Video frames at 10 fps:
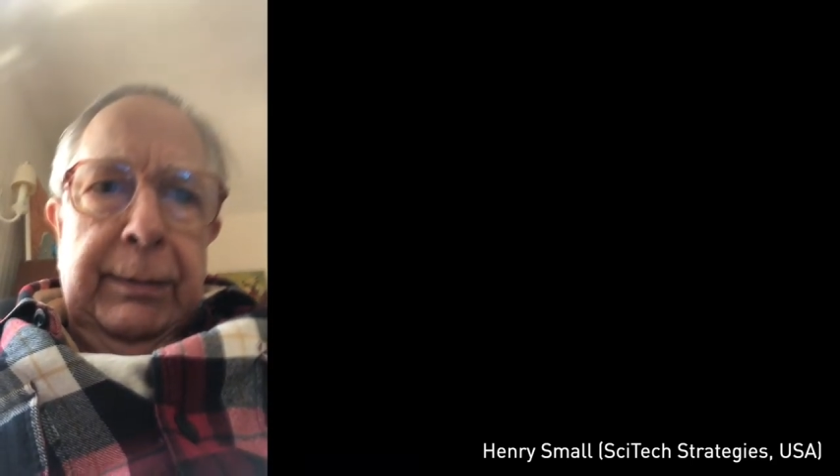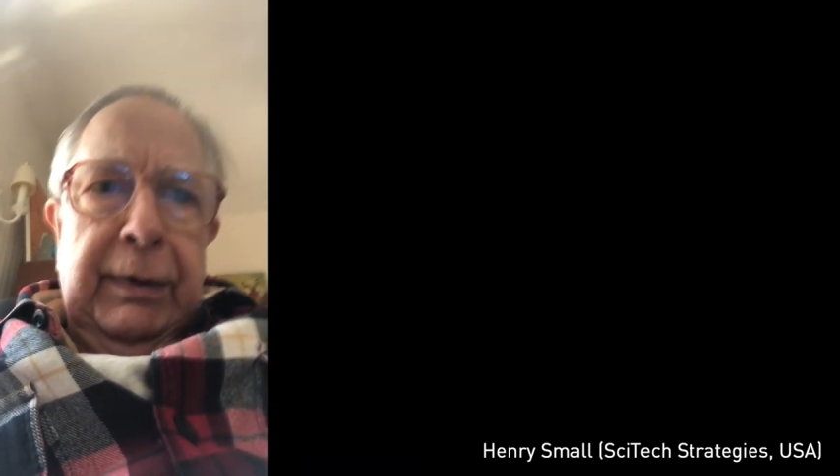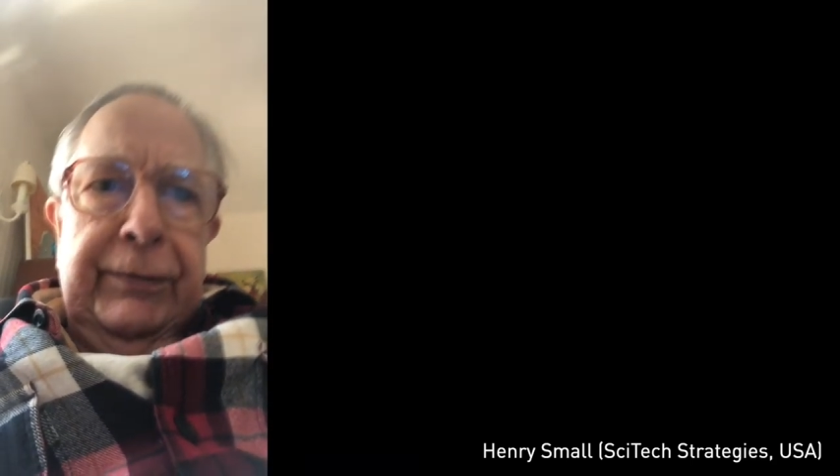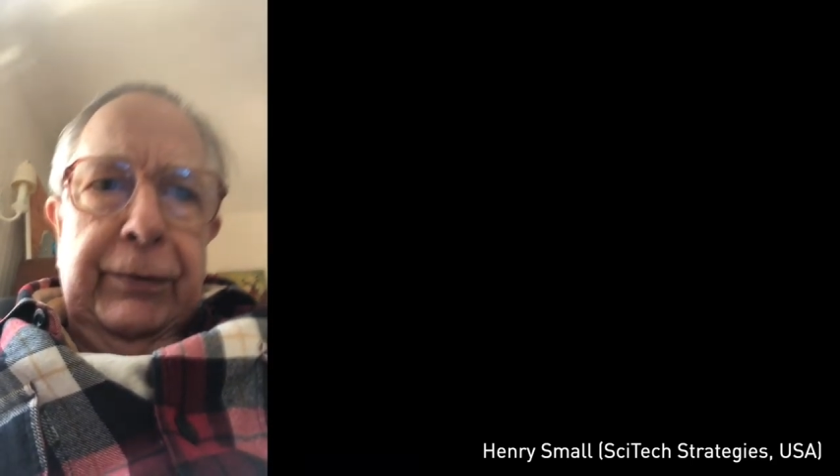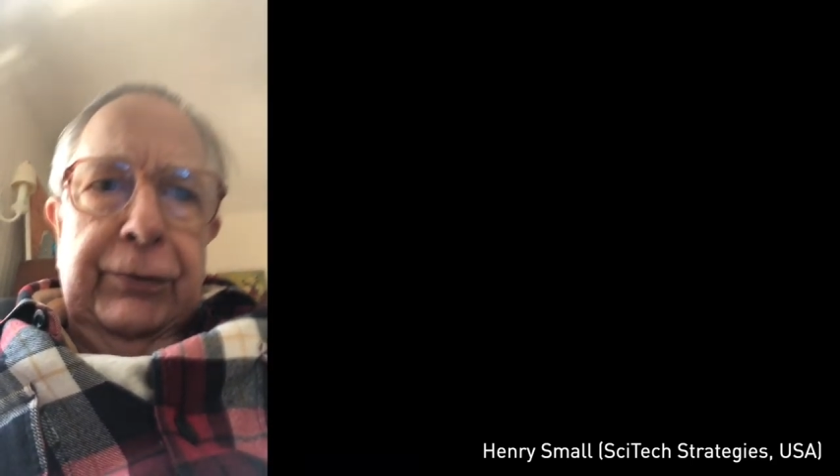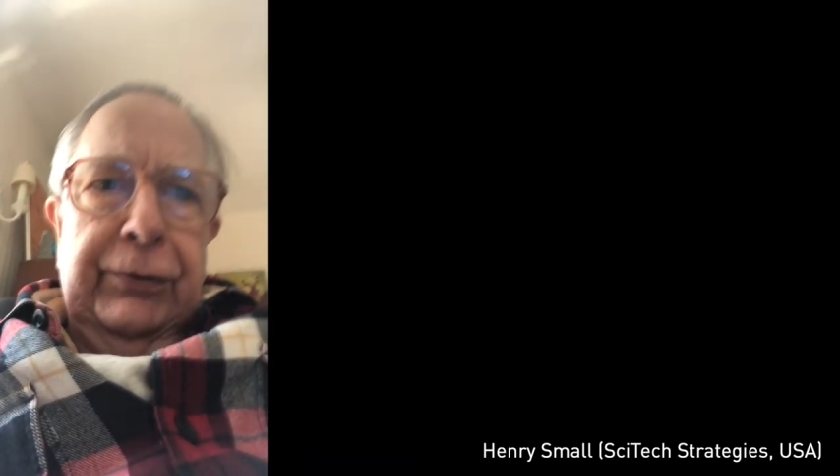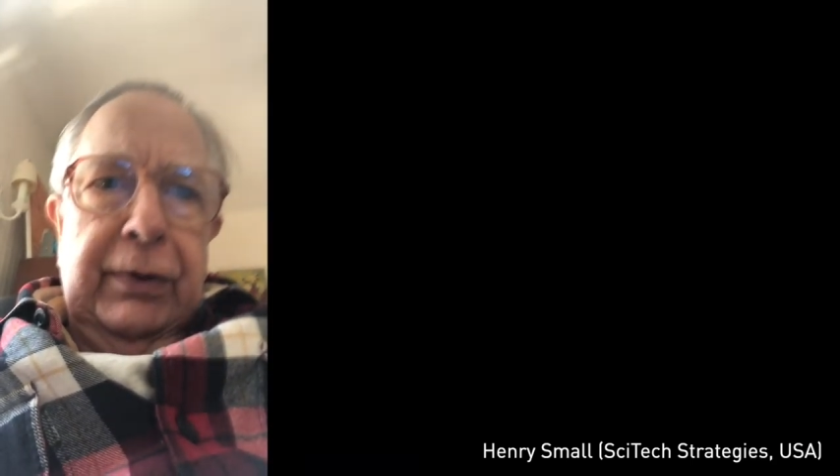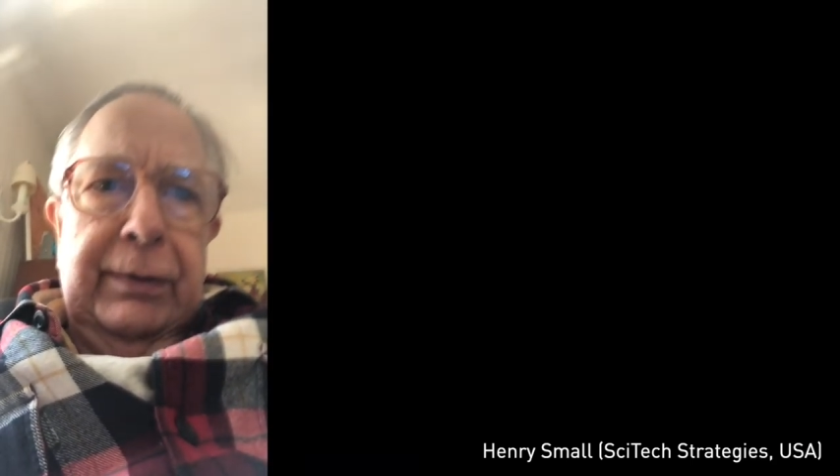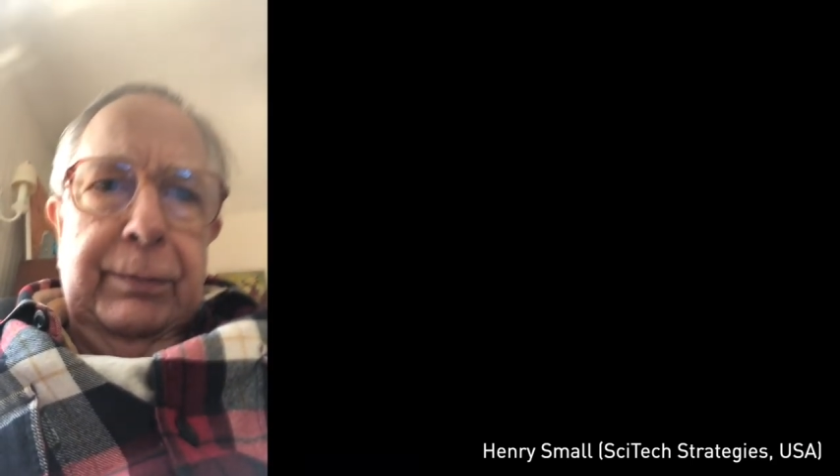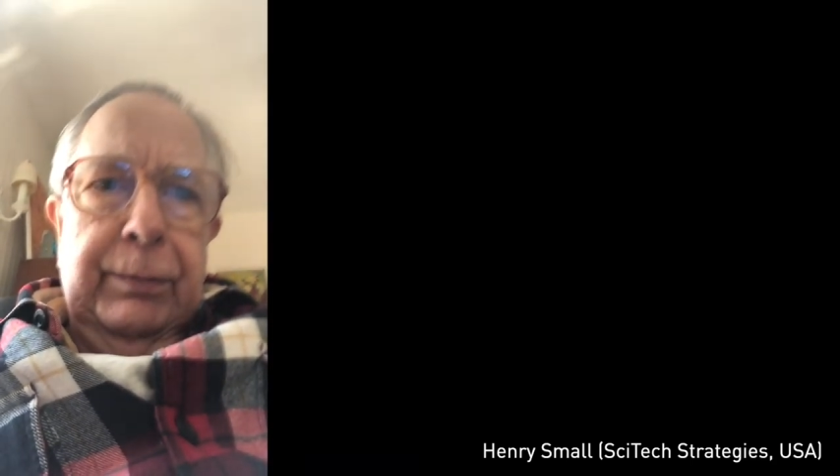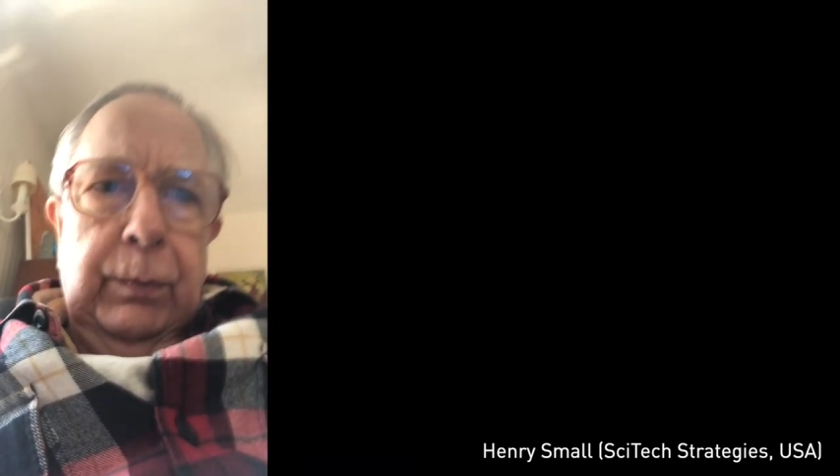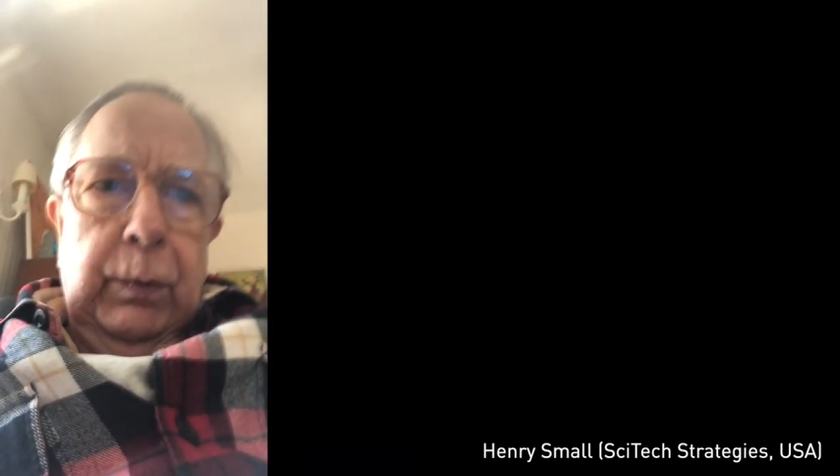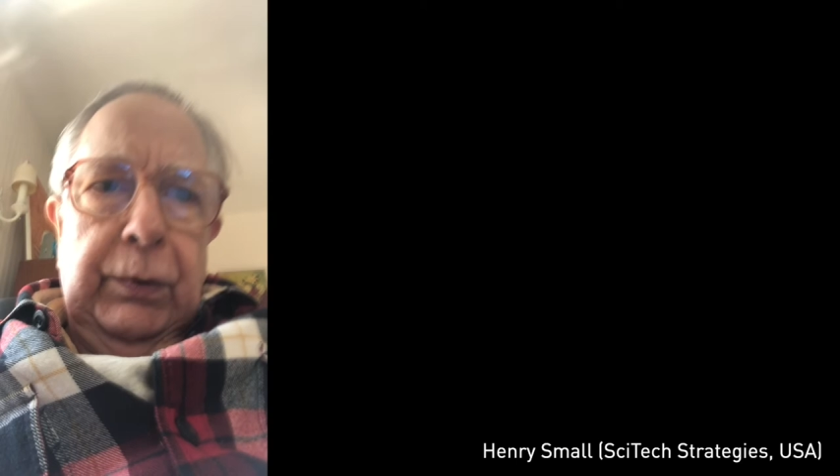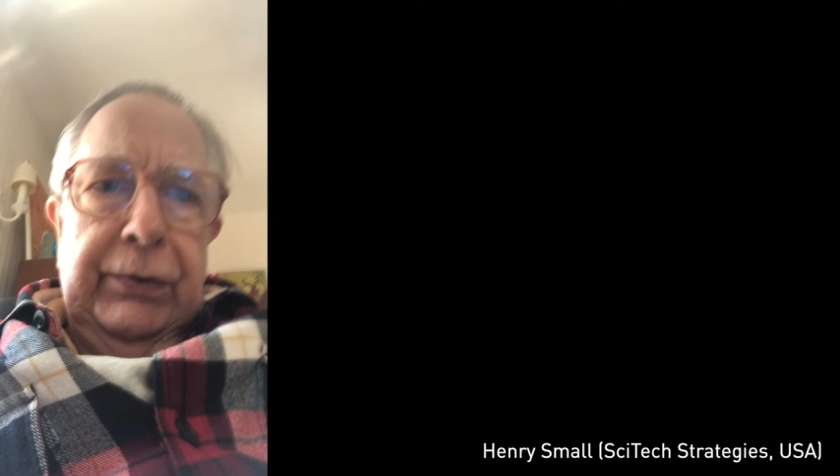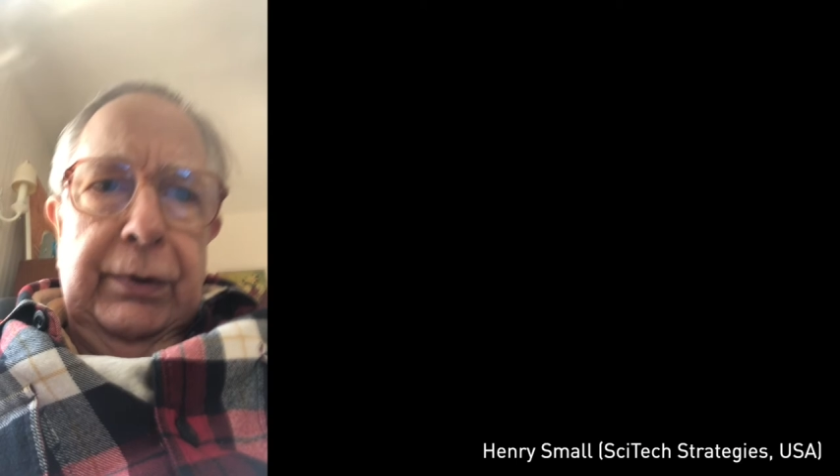My first job
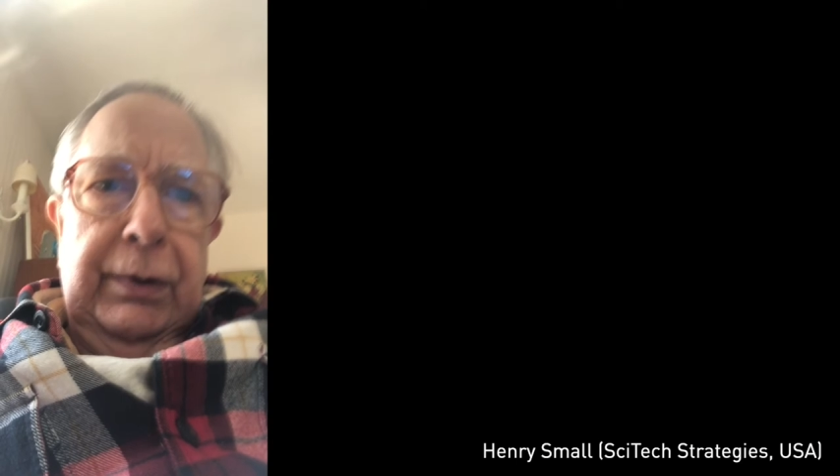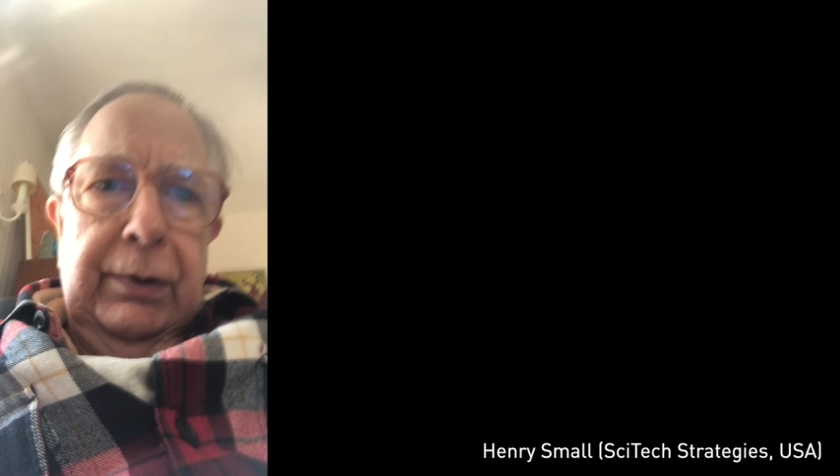was in a